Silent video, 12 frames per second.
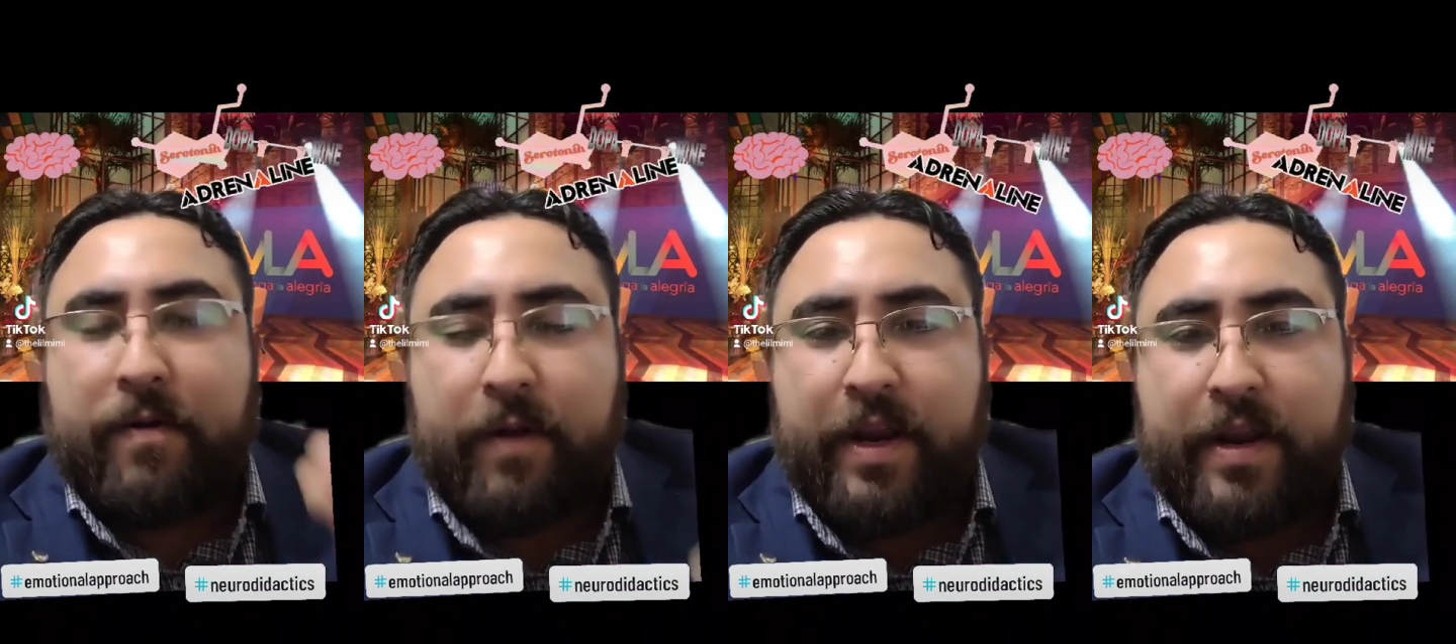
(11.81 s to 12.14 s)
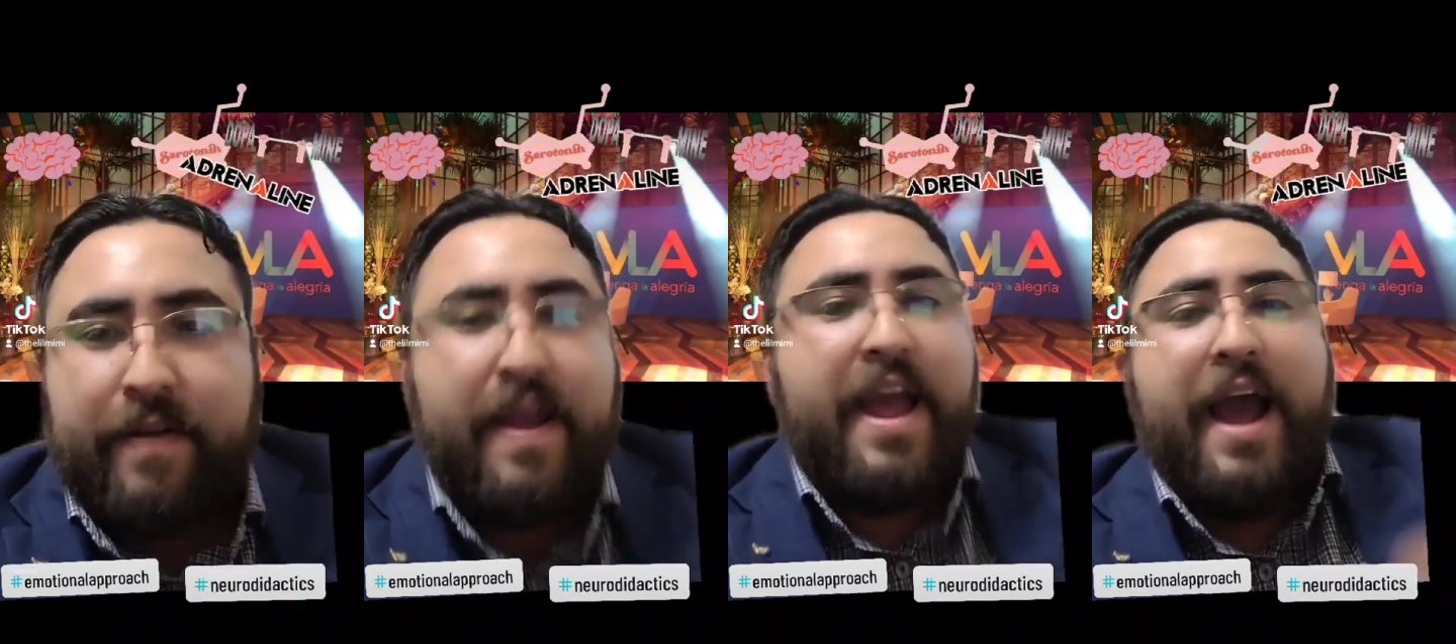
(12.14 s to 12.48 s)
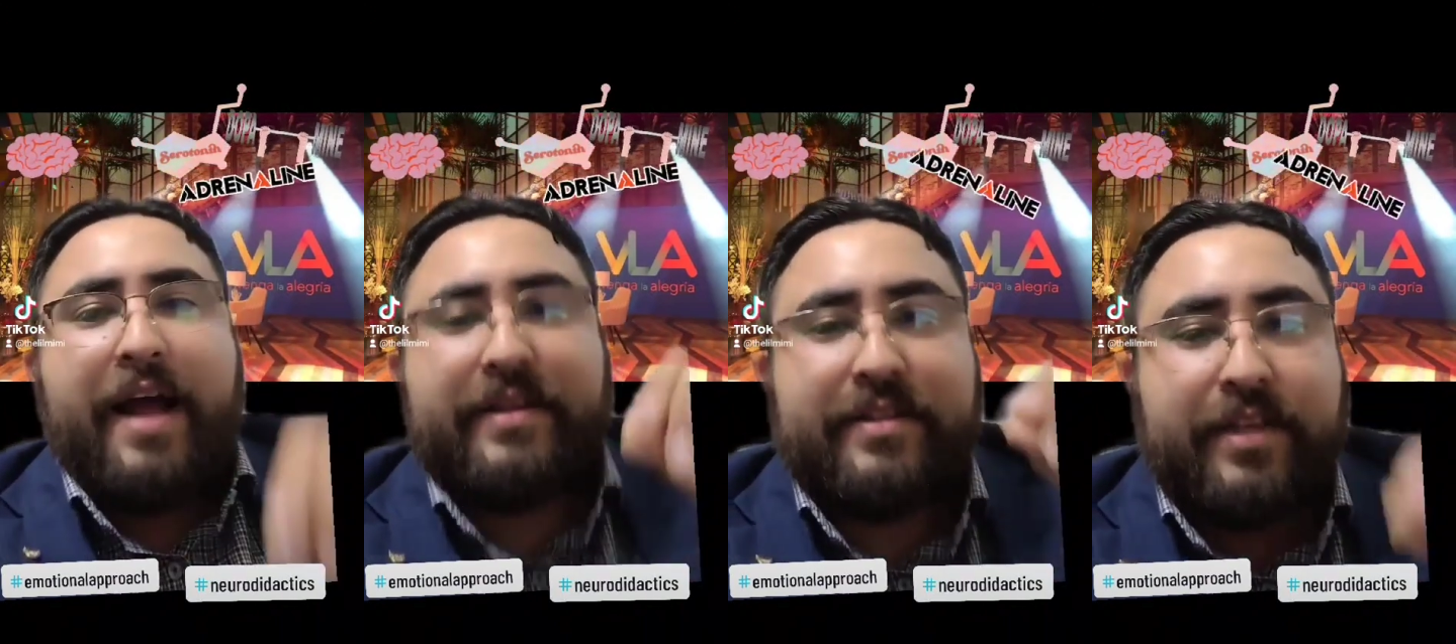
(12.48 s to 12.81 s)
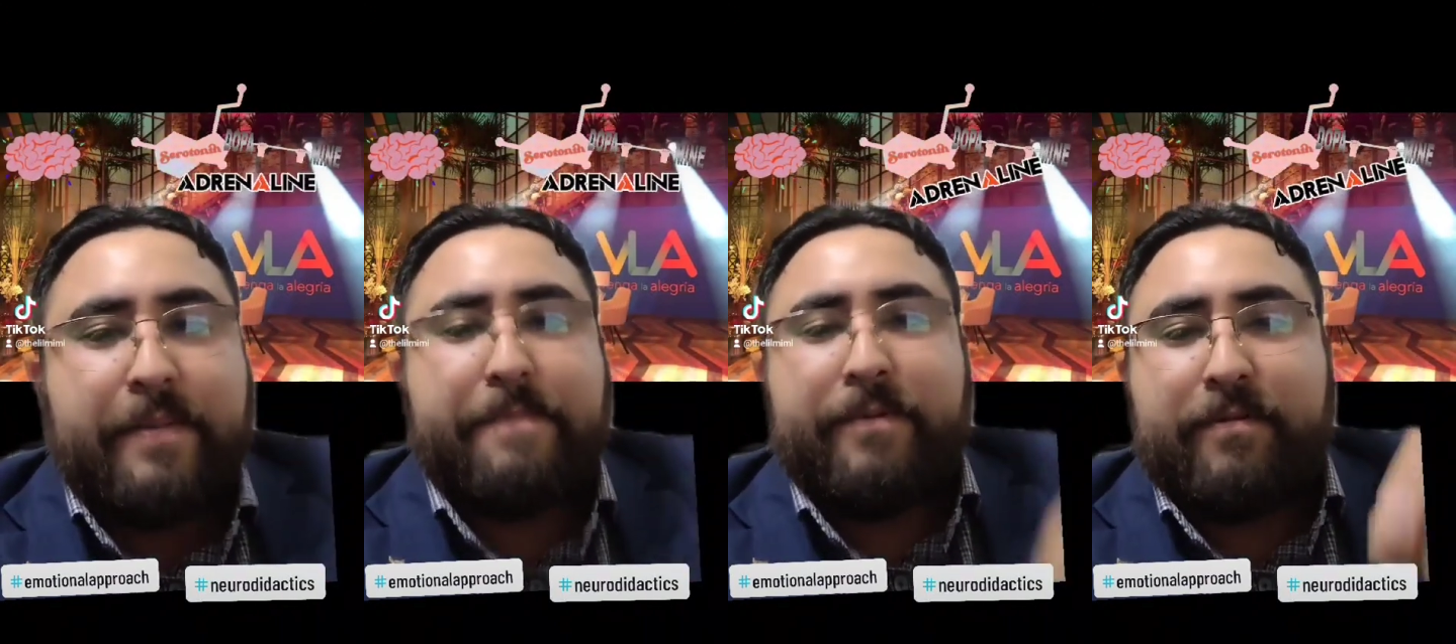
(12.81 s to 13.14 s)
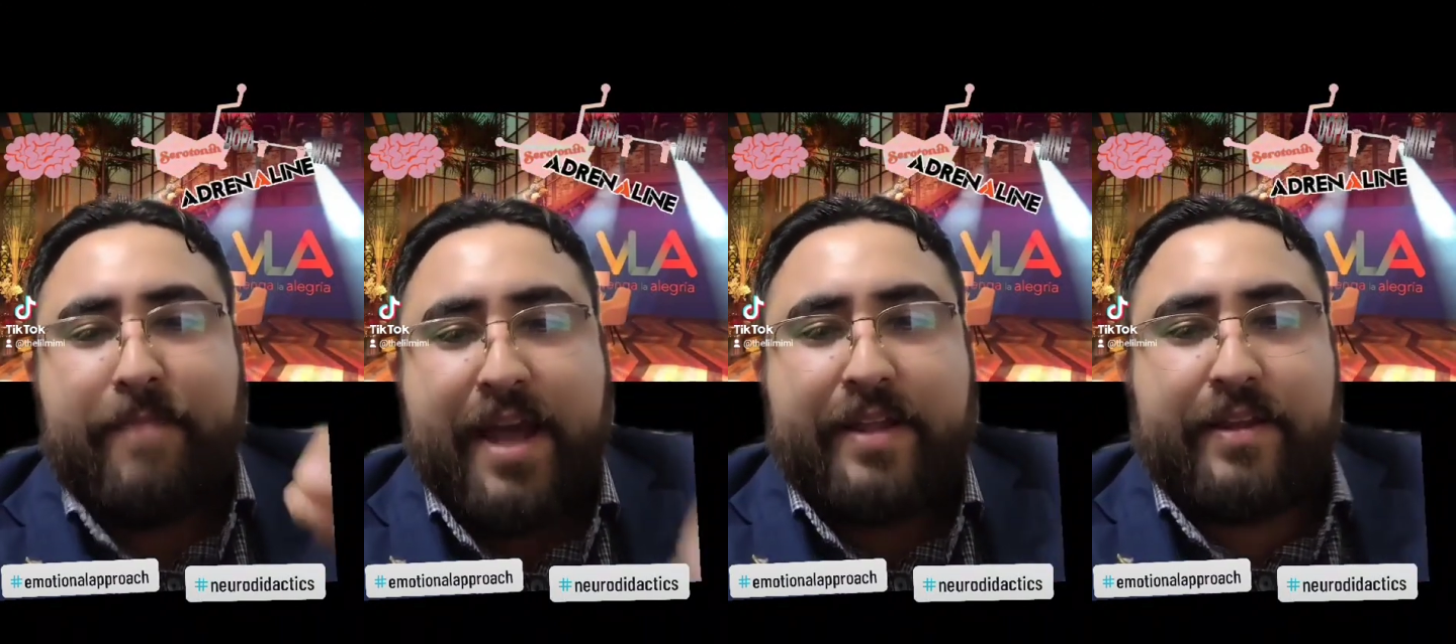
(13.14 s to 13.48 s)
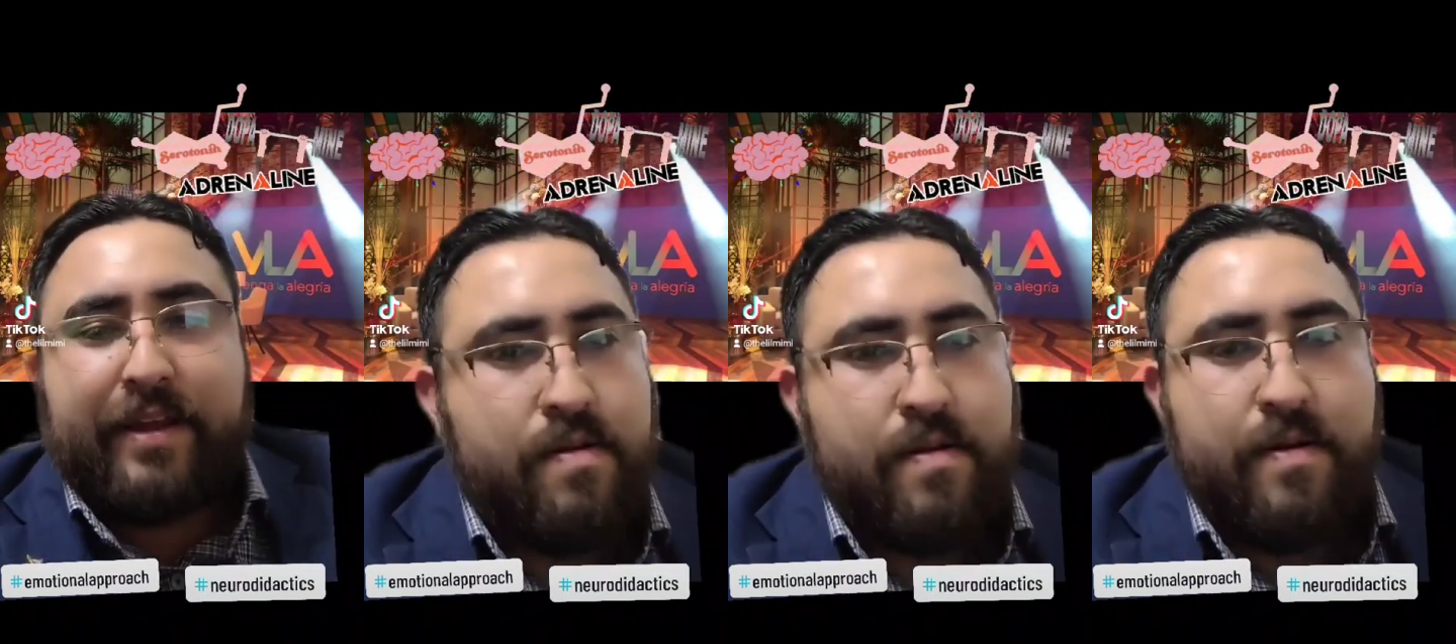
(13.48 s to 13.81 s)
clear and simple method.